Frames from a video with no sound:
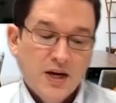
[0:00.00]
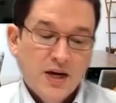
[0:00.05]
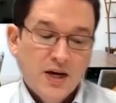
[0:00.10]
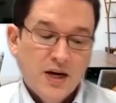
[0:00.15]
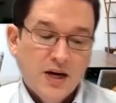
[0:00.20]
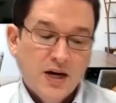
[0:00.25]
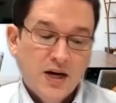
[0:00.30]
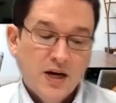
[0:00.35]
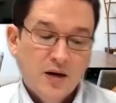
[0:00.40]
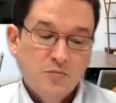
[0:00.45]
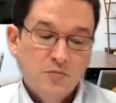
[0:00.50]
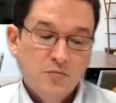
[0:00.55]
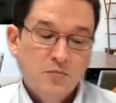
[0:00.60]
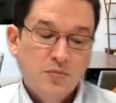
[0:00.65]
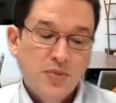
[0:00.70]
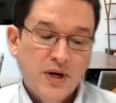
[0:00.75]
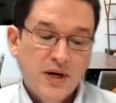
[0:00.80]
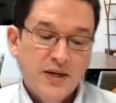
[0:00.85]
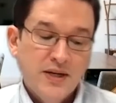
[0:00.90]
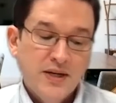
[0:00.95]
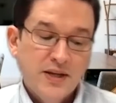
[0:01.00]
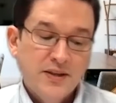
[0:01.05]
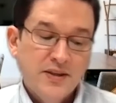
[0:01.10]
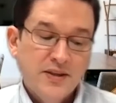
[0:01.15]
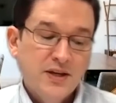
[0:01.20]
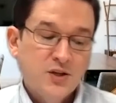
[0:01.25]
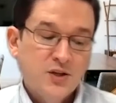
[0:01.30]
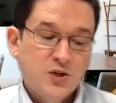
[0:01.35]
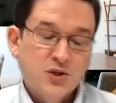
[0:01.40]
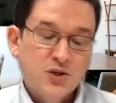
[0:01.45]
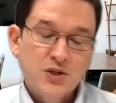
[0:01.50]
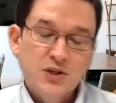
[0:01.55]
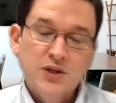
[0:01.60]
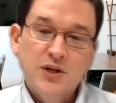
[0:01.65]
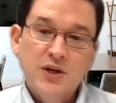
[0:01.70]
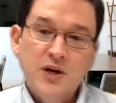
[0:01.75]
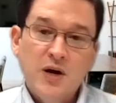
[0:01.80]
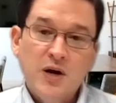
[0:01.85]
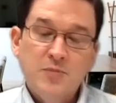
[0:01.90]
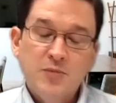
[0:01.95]
But I think it's just a
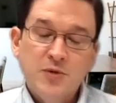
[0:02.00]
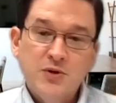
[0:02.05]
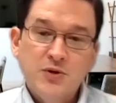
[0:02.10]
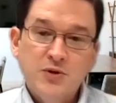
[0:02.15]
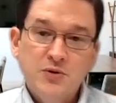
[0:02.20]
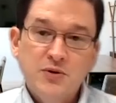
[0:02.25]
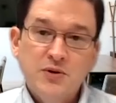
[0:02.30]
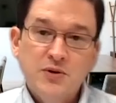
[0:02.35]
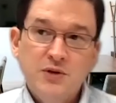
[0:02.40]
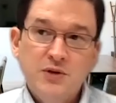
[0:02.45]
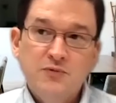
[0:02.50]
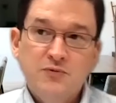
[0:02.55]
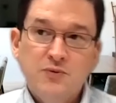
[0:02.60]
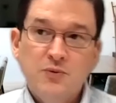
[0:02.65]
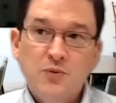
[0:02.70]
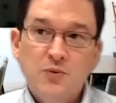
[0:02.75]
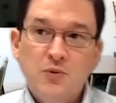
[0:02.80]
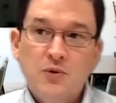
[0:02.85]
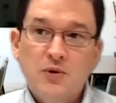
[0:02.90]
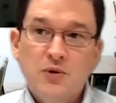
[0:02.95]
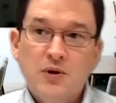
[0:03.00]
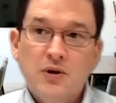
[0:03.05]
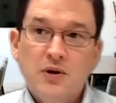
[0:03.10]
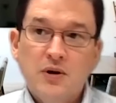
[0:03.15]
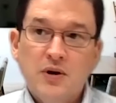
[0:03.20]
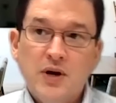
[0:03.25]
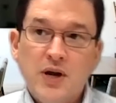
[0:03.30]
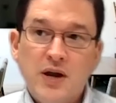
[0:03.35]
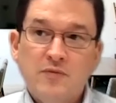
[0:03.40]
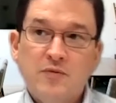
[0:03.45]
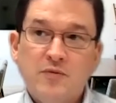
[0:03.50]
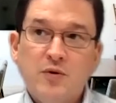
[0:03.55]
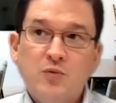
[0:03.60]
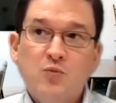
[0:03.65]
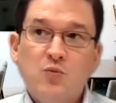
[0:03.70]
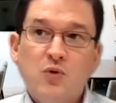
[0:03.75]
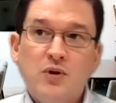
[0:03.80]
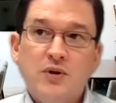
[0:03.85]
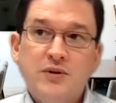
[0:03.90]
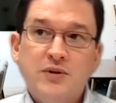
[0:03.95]
good opportunity for
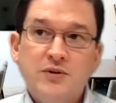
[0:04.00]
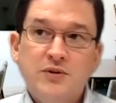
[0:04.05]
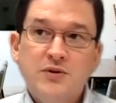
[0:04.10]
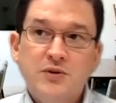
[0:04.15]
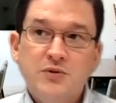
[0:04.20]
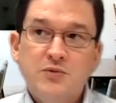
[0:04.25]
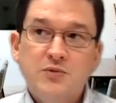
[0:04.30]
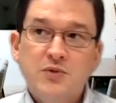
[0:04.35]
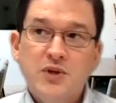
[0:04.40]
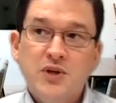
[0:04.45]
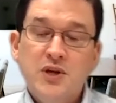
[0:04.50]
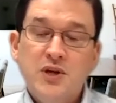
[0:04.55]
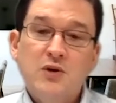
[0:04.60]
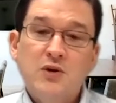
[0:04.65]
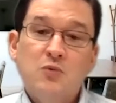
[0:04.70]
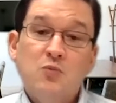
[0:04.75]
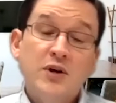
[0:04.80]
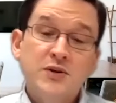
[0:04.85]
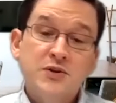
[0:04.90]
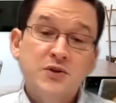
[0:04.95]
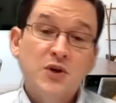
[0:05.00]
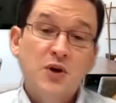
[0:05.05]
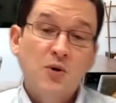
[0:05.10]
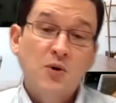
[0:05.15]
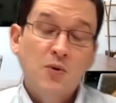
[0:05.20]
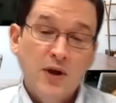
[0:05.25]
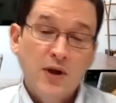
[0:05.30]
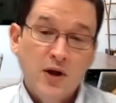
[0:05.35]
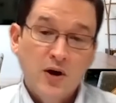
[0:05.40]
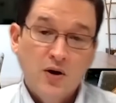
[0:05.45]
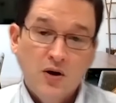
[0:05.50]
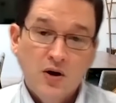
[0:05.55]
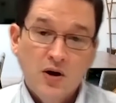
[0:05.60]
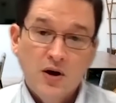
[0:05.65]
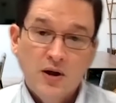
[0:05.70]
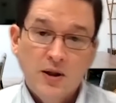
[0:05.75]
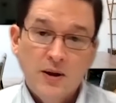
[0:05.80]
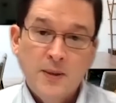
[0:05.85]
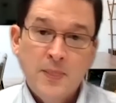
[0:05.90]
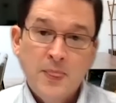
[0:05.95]
everyone to hear what is going
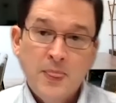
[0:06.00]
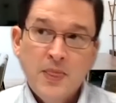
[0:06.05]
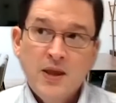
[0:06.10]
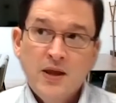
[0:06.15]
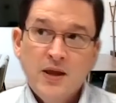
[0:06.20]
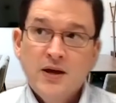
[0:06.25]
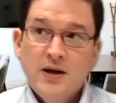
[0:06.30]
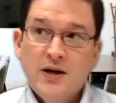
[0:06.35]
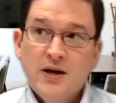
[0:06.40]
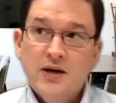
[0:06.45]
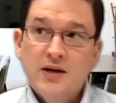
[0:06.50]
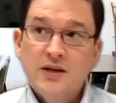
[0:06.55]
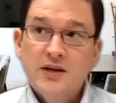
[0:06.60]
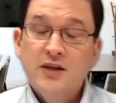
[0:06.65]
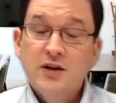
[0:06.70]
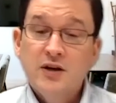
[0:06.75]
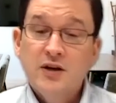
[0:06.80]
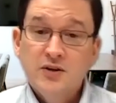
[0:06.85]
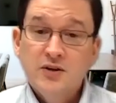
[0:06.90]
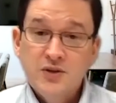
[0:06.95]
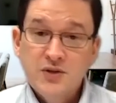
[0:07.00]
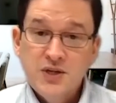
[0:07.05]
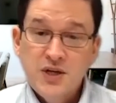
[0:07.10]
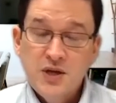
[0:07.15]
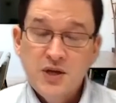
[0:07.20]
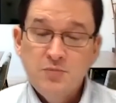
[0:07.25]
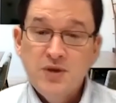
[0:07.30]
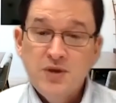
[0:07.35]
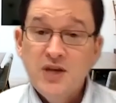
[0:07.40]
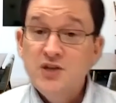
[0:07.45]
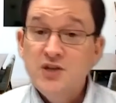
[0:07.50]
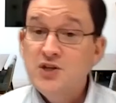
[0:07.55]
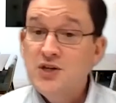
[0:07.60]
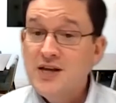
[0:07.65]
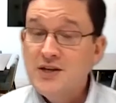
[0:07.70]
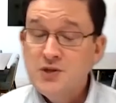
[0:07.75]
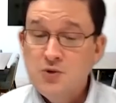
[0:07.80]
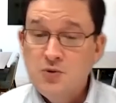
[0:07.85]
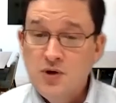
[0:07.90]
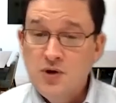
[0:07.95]
on, get on the same page
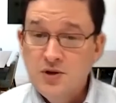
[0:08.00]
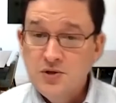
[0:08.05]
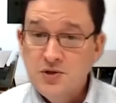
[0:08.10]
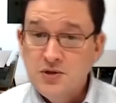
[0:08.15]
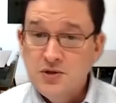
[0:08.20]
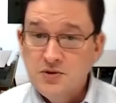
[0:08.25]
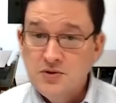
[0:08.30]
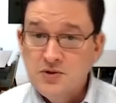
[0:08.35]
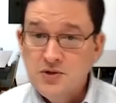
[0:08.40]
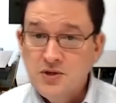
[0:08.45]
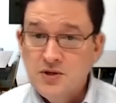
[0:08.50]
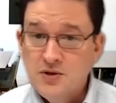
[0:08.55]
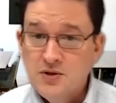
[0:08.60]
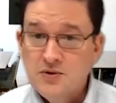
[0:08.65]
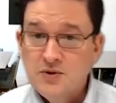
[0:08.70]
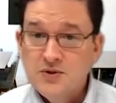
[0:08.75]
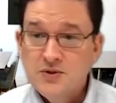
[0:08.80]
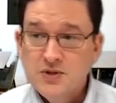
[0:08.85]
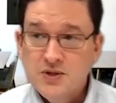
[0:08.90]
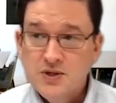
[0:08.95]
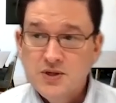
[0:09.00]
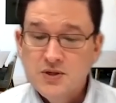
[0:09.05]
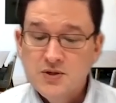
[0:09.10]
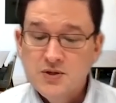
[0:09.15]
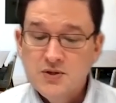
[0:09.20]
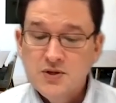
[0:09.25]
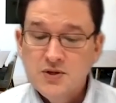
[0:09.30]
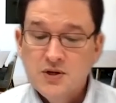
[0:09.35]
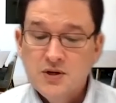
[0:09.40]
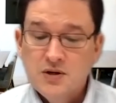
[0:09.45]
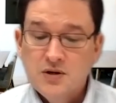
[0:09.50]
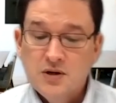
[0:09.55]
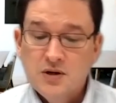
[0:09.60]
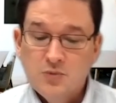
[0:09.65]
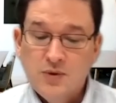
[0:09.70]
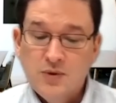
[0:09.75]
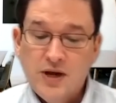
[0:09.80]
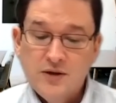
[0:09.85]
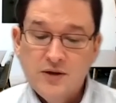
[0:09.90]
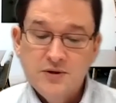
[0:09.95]
and ask questions. This is a
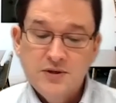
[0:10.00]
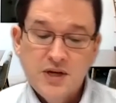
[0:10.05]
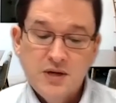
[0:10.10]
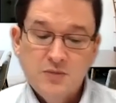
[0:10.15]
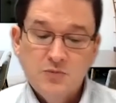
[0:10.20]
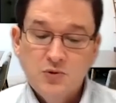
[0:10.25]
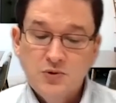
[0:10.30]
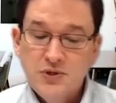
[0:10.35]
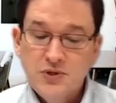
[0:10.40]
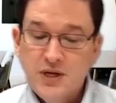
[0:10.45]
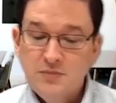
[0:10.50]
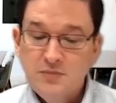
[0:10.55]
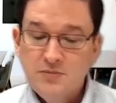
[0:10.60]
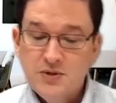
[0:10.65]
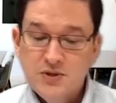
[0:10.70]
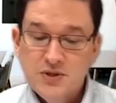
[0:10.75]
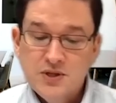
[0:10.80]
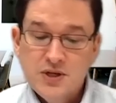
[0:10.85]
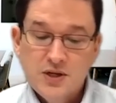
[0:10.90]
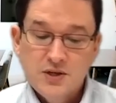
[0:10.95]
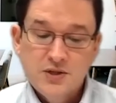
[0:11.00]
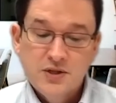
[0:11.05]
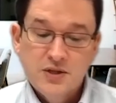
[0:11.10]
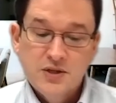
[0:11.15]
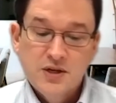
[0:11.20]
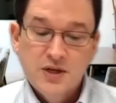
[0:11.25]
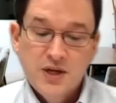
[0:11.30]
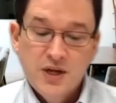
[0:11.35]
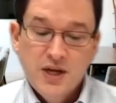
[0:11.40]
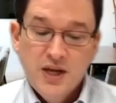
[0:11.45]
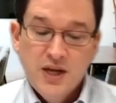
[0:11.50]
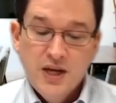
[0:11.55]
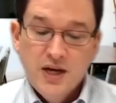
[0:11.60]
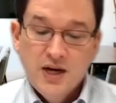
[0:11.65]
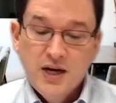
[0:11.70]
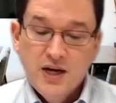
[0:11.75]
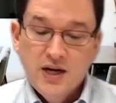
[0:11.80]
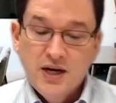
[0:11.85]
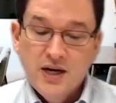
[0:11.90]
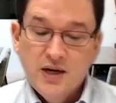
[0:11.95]
roundtable type discussion.
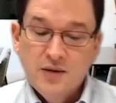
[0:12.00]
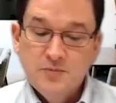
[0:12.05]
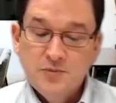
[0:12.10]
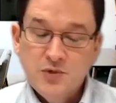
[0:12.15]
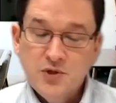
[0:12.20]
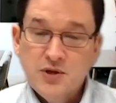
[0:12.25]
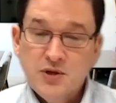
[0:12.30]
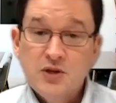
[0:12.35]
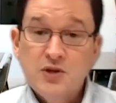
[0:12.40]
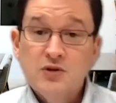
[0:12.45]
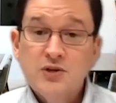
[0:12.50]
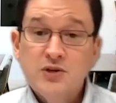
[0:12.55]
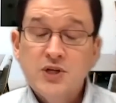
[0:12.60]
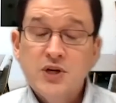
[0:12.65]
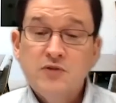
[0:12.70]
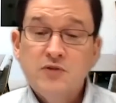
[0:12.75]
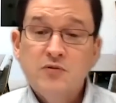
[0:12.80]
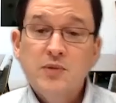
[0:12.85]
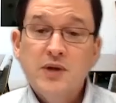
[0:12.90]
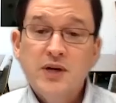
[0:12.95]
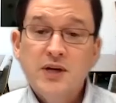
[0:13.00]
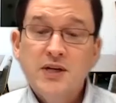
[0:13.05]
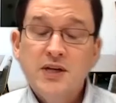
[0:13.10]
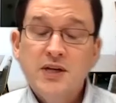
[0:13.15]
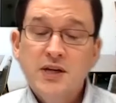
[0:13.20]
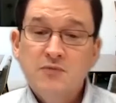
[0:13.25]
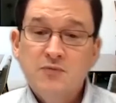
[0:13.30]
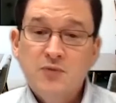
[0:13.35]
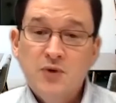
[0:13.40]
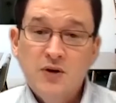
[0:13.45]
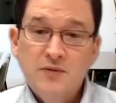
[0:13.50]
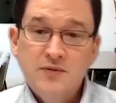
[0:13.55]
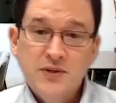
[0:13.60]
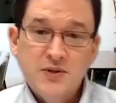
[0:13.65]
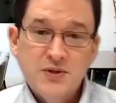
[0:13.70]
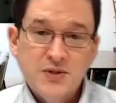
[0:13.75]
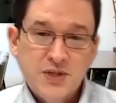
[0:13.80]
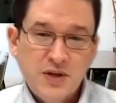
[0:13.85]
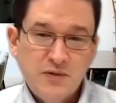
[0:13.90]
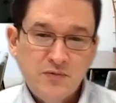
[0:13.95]
So I encourage everybody to get involved
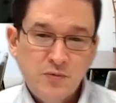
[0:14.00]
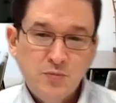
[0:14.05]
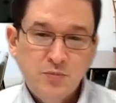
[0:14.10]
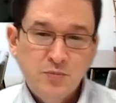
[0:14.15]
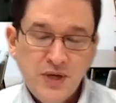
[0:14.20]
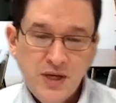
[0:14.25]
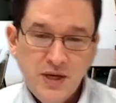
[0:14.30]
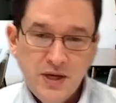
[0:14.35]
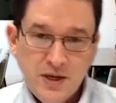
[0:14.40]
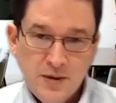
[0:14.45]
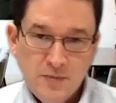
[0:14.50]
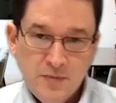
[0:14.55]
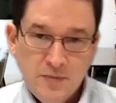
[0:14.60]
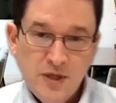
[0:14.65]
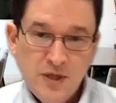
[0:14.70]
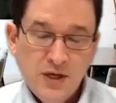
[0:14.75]
at 7 p.m.